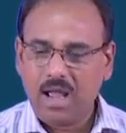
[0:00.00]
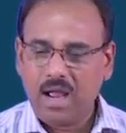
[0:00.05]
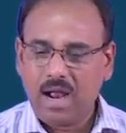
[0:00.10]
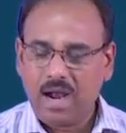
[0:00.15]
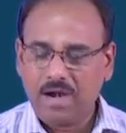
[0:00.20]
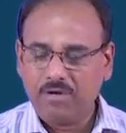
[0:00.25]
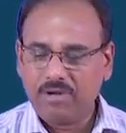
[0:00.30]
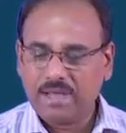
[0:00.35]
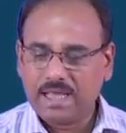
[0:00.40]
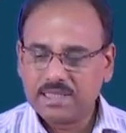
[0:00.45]

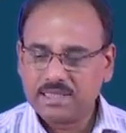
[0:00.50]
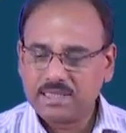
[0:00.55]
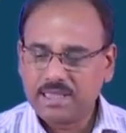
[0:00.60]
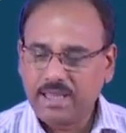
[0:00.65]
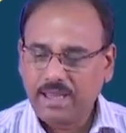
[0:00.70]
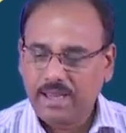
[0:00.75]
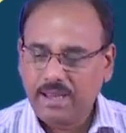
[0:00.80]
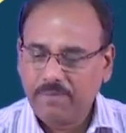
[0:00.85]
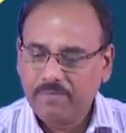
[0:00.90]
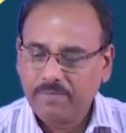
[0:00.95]
And we can
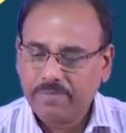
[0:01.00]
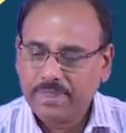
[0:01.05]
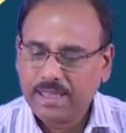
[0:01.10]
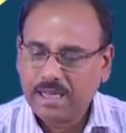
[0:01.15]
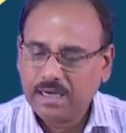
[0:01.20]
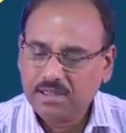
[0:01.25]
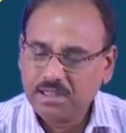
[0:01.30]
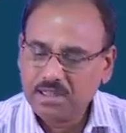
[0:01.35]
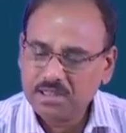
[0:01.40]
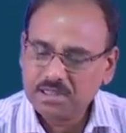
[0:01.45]
say
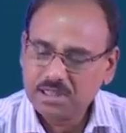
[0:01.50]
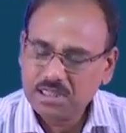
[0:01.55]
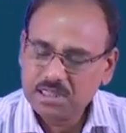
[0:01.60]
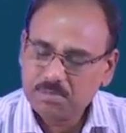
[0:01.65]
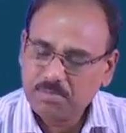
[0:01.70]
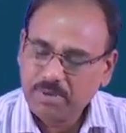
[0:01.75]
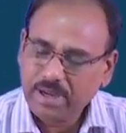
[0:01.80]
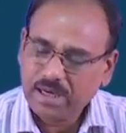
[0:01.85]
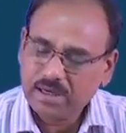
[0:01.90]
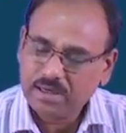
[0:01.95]
that this
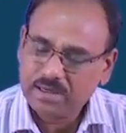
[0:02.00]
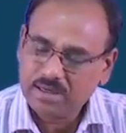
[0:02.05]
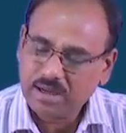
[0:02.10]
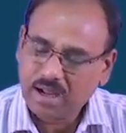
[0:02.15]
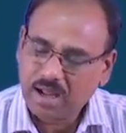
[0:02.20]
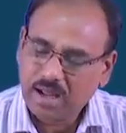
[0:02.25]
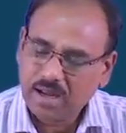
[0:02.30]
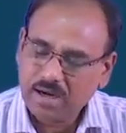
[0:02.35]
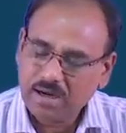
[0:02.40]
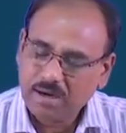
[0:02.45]
is being
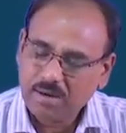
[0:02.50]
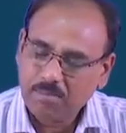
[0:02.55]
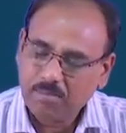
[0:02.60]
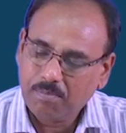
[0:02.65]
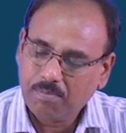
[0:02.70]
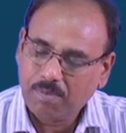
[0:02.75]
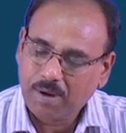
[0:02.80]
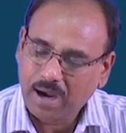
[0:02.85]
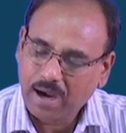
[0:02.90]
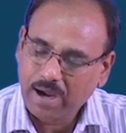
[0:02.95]
done
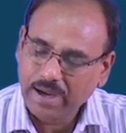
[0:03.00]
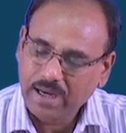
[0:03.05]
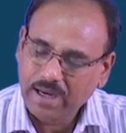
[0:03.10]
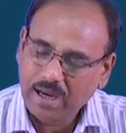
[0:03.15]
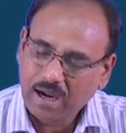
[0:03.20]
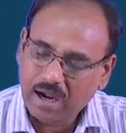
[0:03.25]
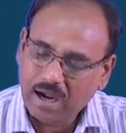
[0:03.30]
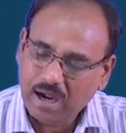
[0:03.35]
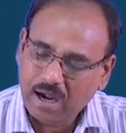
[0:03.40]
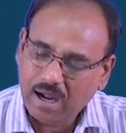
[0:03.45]

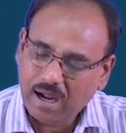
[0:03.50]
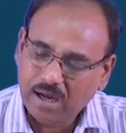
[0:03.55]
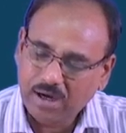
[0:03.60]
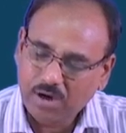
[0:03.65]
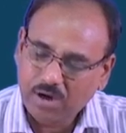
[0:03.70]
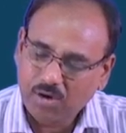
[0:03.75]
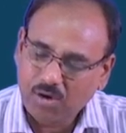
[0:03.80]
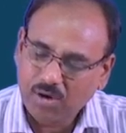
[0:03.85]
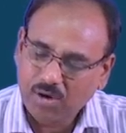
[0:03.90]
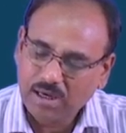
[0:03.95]
by a
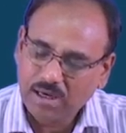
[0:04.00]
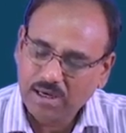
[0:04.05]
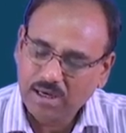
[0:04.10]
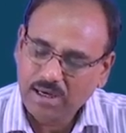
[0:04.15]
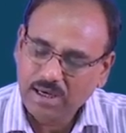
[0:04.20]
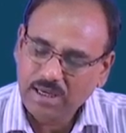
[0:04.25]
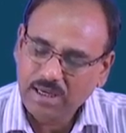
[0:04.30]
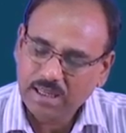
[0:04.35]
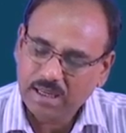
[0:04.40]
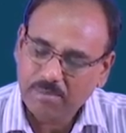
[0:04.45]

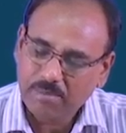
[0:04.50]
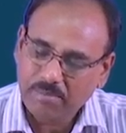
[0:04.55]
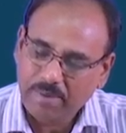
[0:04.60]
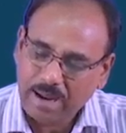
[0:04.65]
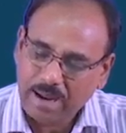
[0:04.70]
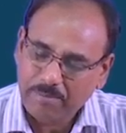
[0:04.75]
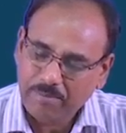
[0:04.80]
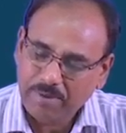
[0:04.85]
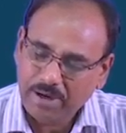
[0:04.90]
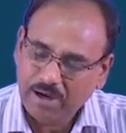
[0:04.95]
nonlinear
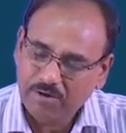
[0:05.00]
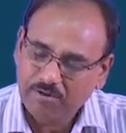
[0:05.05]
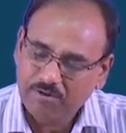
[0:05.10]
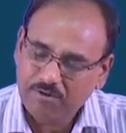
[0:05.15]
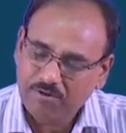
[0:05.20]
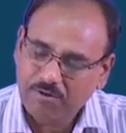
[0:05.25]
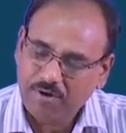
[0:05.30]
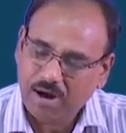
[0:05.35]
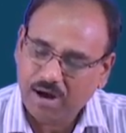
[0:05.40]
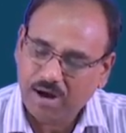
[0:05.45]
mapping
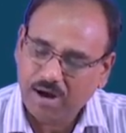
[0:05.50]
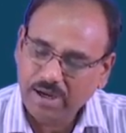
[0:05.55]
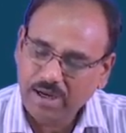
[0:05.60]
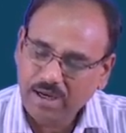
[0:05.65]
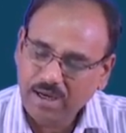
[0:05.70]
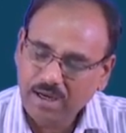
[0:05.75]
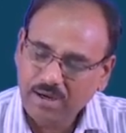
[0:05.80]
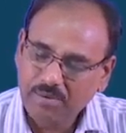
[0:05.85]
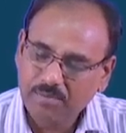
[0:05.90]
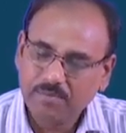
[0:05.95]

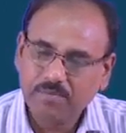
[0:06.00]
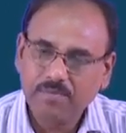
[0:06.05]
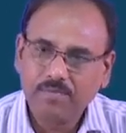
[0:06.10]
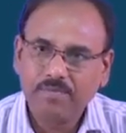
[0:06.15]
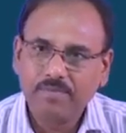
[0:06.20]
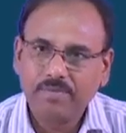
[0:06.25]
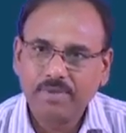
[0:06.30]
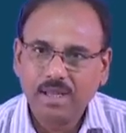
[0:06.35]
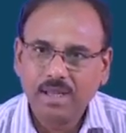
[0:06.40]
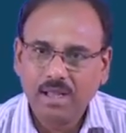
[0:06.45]
phi,
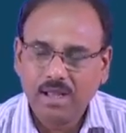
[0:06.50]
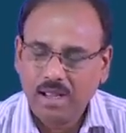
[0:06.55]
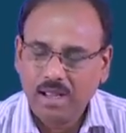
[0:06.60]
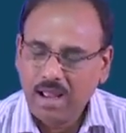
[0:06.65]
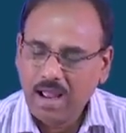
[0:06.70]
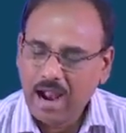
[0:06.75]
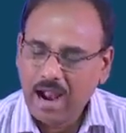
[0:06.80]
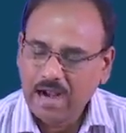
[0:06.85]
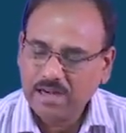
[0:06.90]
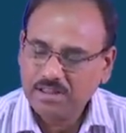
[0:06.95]

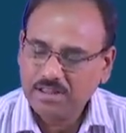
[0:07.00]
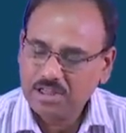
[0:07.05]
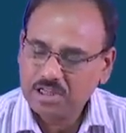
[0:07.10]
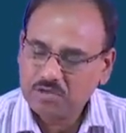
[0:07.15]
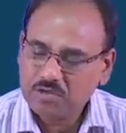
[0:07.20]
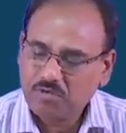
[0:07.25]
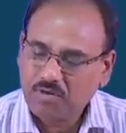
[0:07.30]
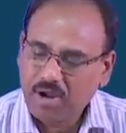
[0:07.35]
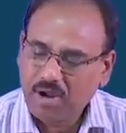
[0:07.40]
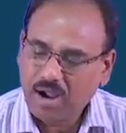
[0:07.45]
and
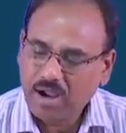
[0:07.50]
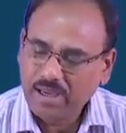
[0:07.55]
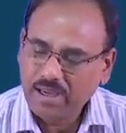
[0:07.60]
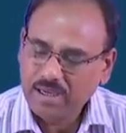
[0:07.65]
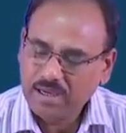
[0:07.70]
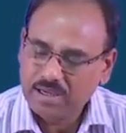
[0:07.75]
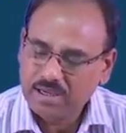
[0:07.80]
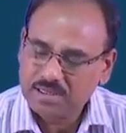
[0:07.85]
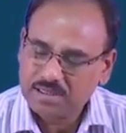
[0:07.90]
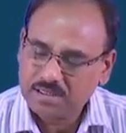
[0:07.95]
this phi
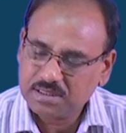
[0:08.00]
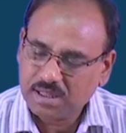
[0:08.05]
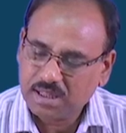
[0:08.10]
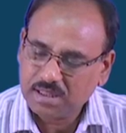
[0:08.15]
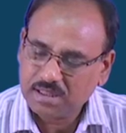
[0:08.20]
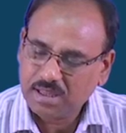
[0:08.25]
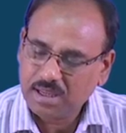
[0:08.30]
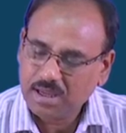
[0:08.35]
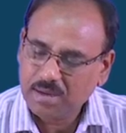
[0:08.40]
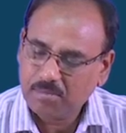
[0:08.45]
is
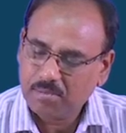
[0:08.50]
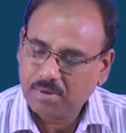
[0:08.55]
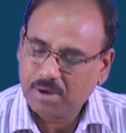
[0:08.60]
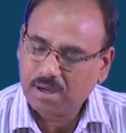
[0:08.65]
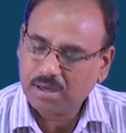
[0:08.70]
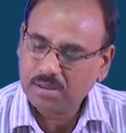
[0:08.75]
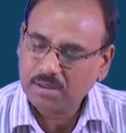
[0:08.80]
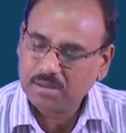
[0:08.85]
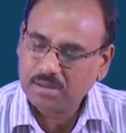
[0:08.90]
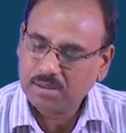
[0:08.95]
nothing
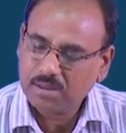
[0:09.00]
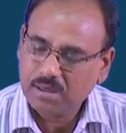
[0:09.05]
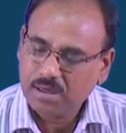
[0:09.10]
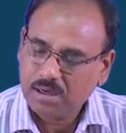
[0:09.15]
but